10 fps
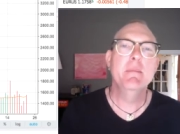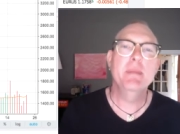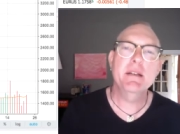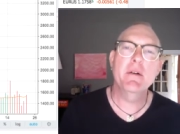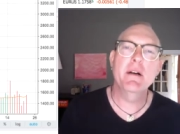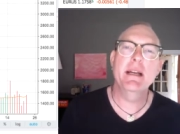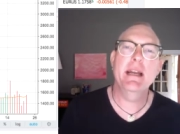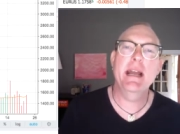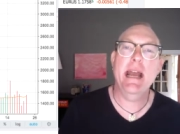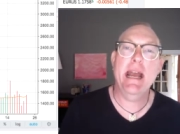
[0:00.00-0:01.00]

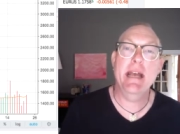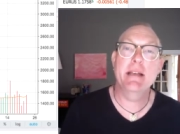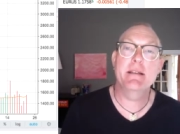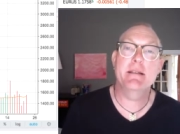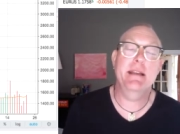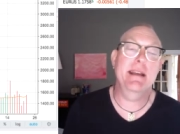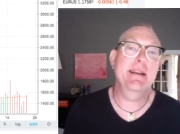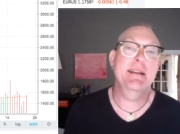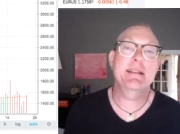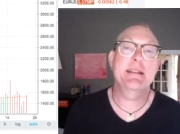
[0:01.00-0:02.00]
Bitcoin has
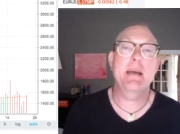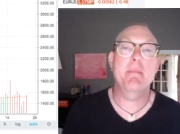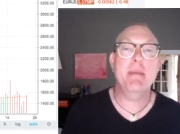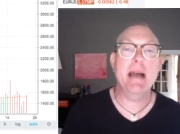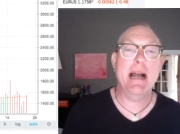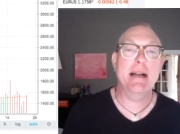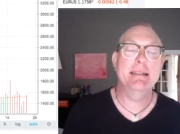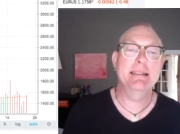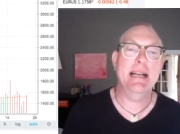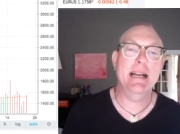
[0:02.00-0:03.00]
taken a step
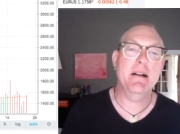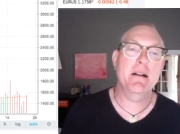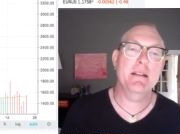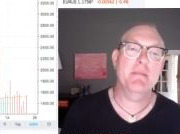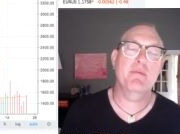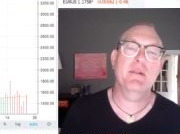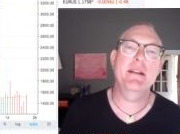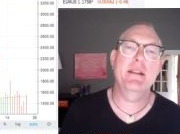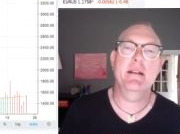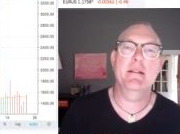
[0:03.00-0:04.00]
back. So I call this
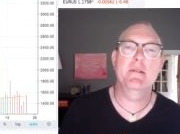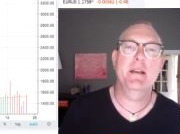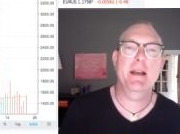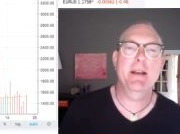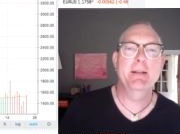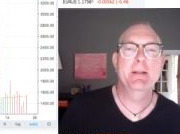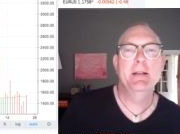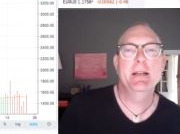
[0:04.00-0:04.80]
breathing, okay?